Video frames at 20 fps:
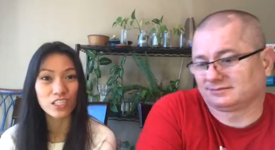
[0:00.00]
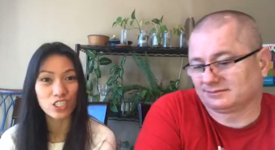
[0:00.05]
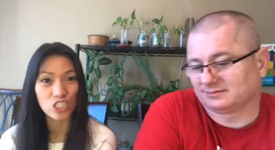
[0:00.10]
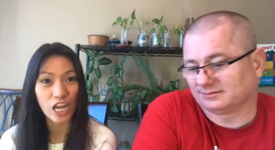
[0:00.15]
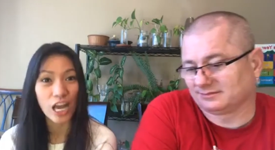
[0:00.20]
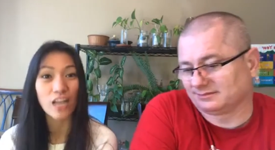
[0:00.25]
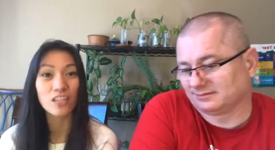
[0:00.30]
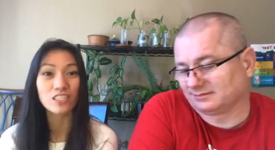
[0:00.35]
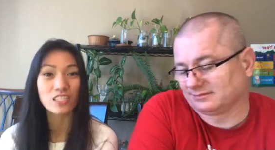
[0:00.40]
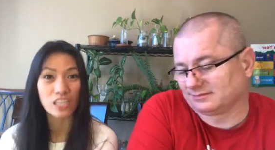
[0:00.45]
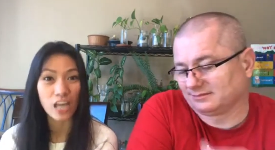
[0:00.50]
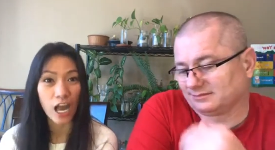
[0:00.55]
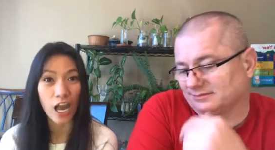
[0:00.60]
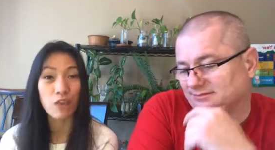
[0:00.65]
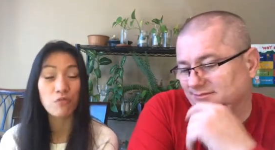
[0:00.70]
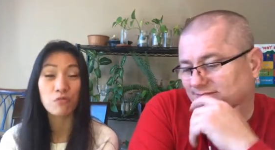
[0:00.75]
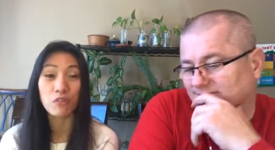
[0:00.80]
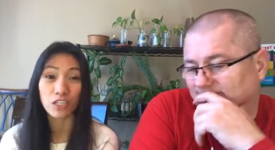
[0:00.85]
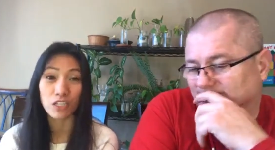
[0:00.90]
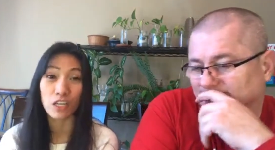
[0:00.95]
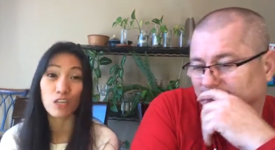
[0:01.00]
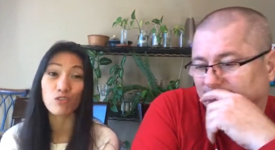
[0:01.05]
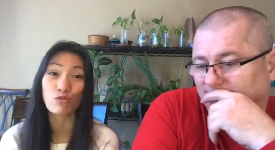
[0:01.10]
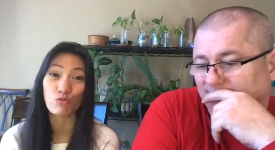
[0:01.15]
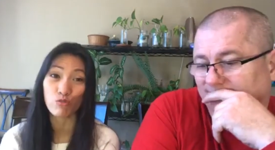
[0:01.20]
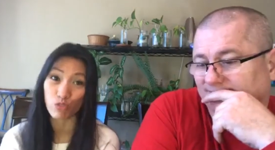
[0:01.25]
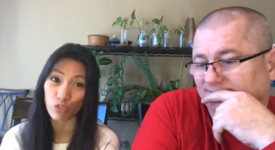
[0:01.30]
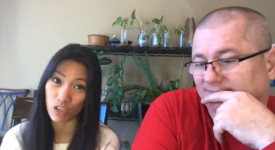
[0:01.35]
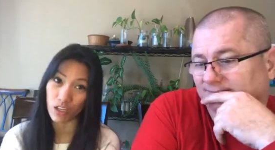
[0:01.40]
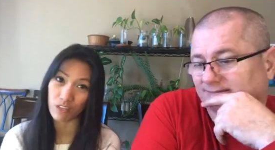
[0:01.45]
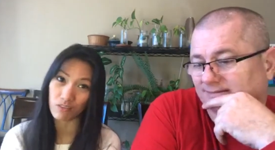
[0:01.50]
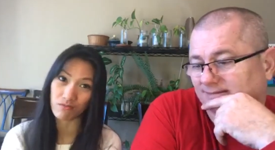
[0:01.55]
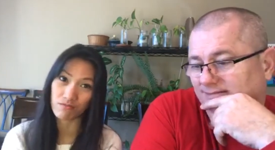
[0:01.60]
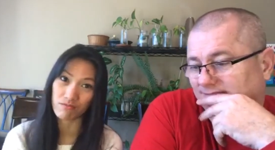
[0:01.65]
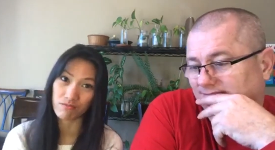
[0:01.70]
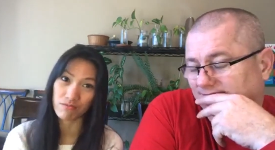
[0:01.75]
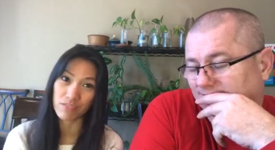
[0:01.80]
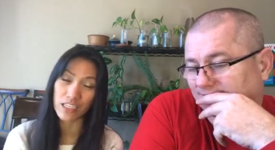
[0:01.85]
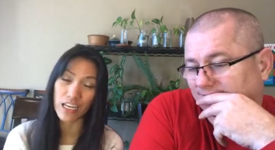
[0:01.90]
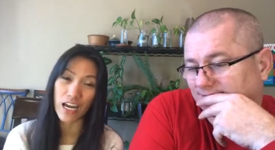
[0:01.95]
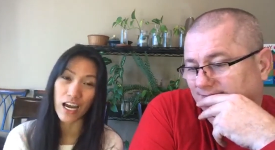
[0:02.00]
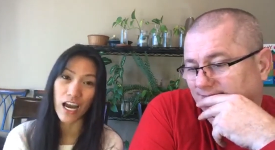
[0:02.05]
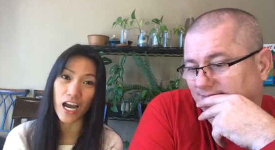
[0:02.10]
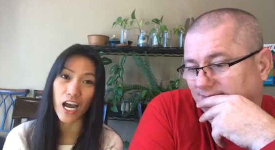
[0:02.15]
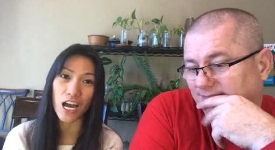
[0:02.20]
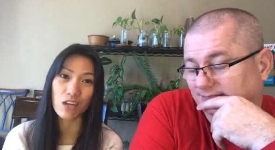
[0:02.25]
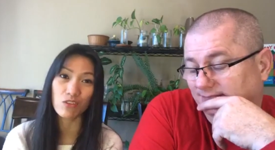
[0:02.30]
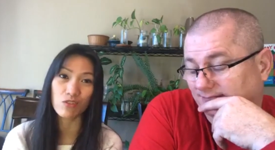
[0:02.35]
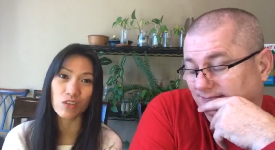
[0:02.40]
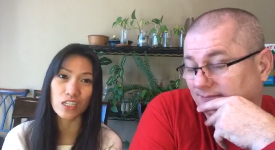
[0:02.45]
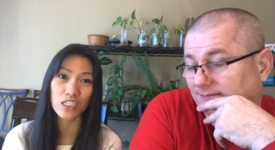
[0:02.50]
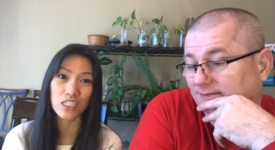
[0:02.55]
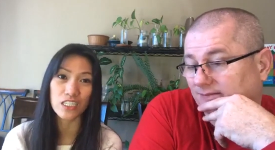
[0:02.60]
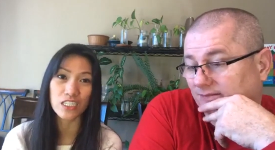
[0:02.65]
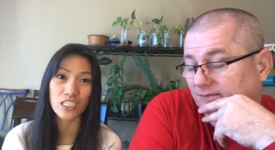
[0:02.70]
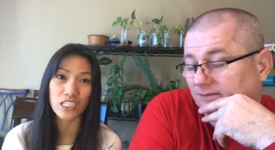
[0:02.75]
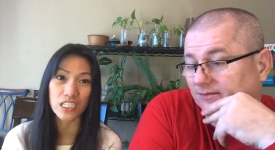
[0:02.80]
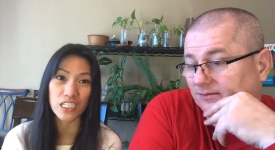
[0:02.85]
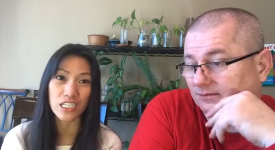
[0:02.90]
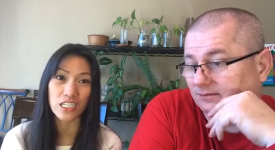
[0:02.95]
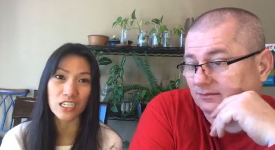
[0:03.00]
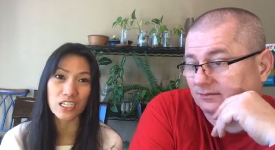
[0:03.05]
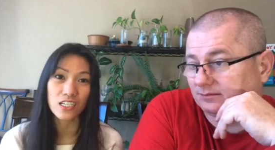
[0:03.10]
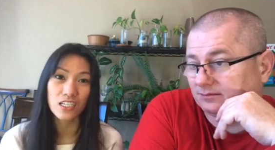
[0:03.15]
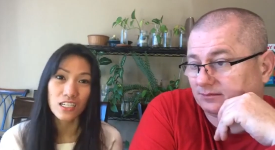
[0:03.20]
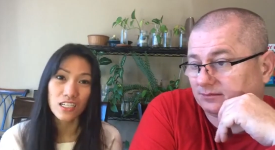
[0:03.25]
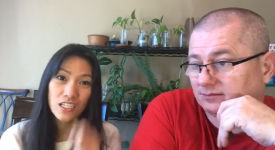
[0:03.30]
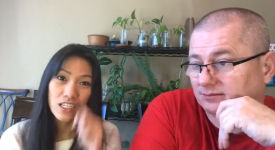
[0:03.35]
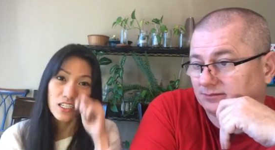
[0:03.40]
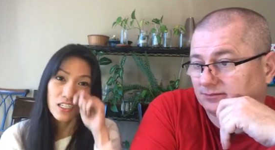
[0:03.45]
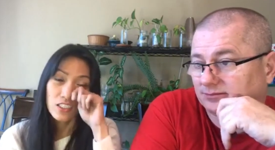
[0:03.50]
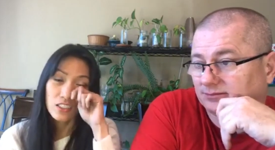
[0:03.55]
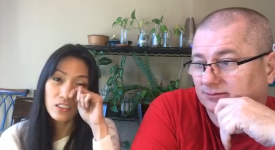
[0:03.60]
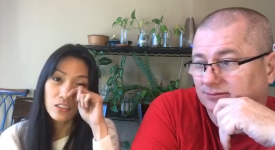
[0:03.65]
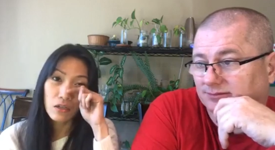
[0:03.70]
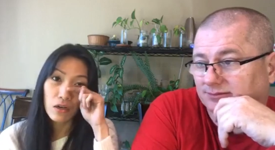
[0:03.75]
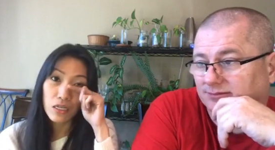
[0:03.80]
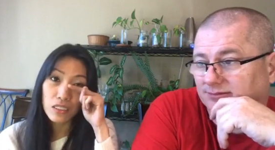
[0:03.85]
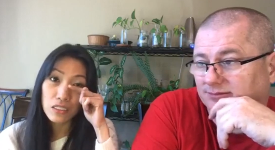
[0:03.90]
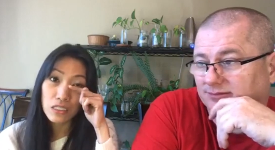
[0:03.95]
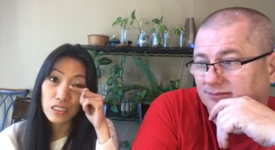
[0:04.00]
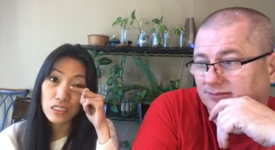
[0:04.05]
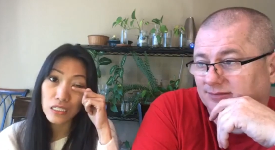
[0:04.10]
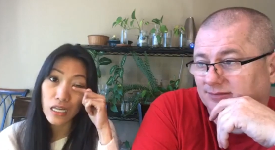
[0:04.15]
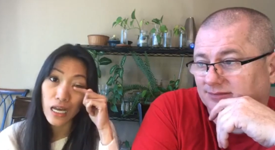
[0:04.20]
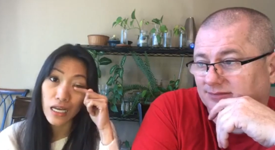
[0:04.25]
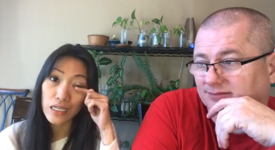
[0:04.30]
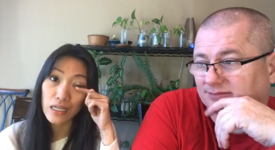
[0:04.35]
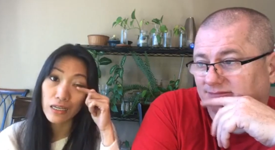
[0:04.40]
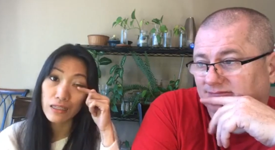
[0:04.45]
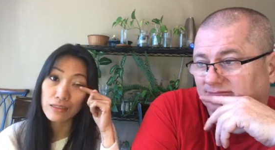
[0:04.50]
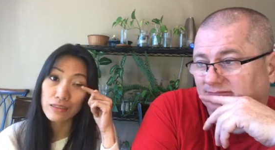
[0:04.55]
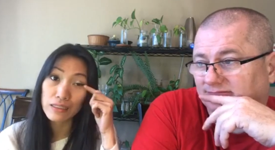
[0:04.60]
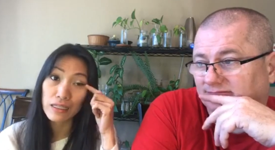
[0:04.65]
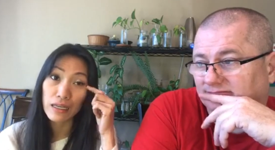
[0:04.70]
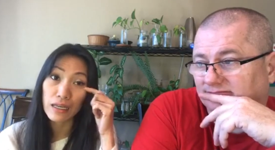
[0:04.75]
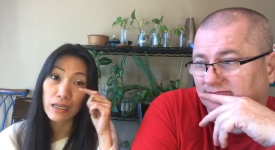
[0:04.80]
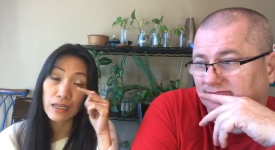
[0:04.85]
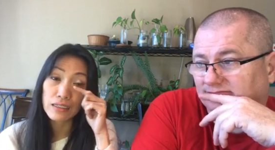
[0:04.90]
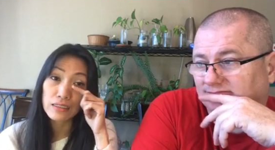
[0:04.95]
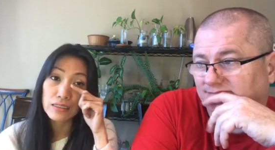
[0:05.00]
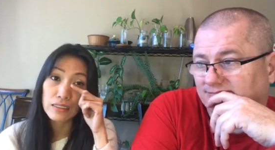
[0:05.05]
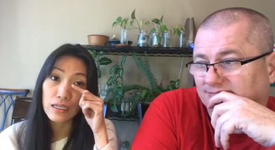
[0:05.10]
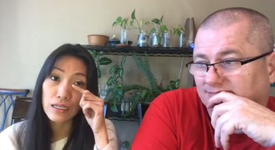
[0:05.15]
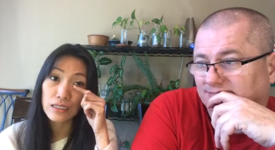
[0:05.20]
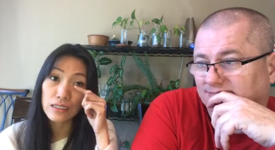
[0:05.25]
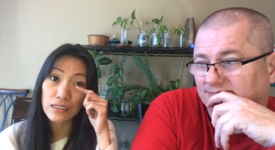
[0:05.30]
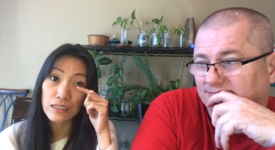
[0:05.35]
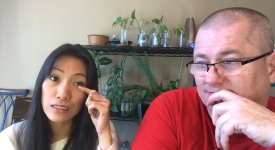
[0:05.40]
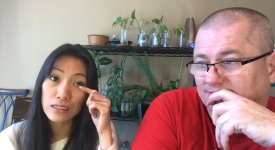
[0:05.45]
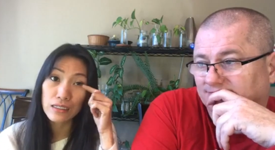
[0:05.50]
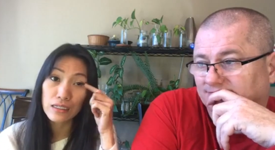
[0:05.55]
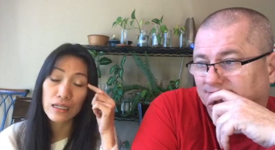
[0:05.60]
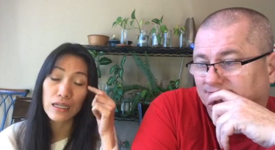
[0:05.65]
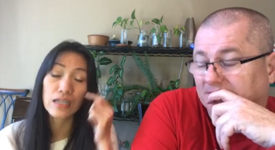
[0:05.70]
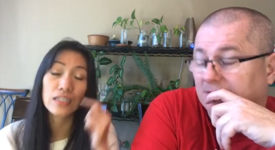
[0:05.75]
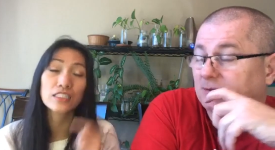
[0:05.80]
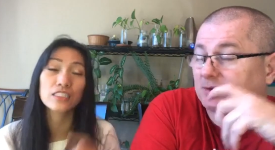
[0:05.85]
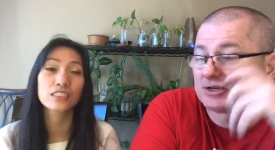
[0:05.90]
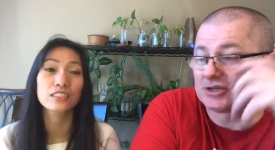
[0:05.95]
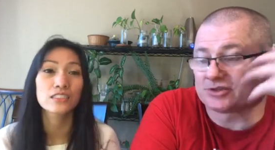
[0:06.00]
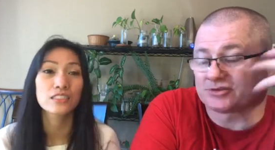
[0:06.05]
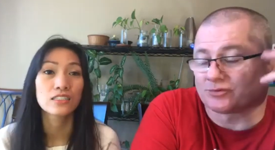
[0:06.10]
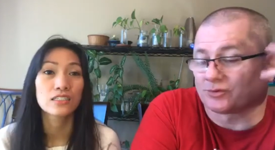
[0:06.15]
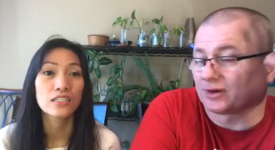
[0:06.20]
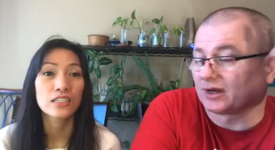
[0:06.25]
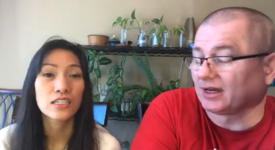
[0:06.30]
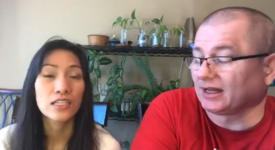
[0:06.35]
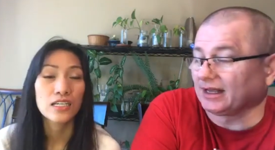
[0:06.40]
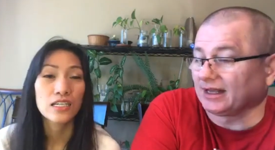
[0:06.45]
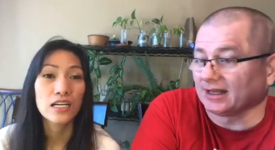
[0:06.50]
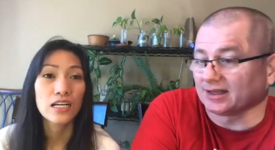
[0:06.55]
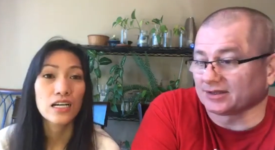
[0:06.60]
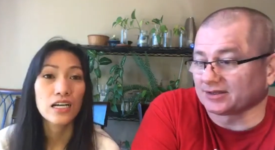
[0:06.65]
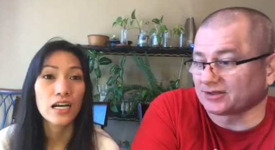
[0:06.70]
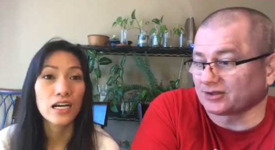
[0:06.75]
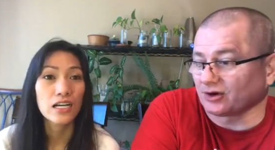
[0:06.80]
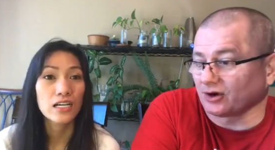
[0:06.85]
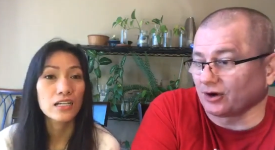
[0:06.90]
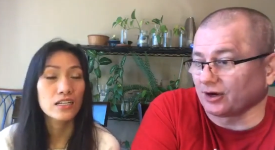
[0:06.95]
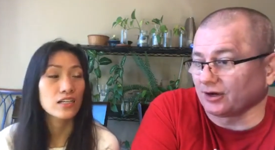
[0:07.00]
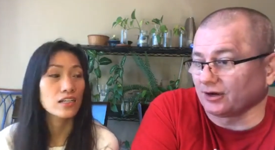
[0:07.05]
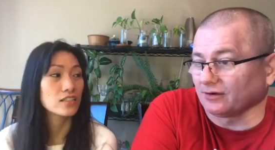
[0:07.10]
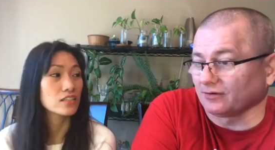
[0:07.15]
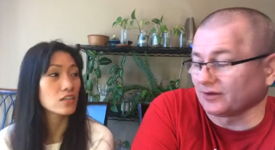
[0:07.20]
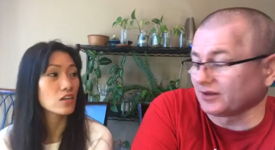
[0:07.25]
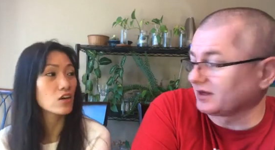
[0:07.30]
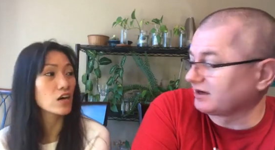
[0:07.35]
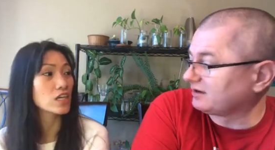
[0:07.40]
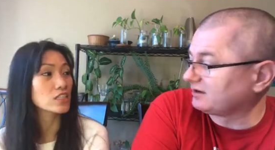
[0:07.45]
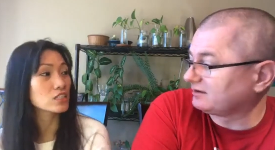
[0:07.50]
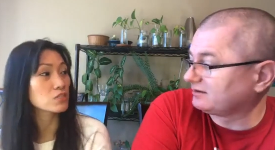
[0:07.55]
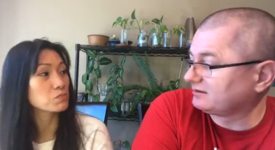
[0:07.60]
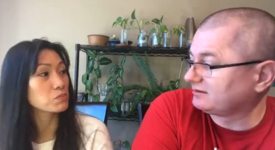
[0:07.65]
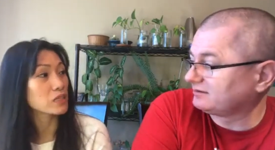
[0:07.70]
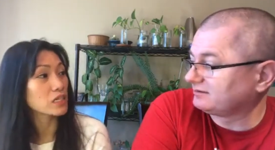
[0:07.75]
Speaker 1: a chance, I want to use it. Yeah, I want to see, you know, as a scientist and...
Speaker 2: We were just really getting started
Speaker 1: over there. No, as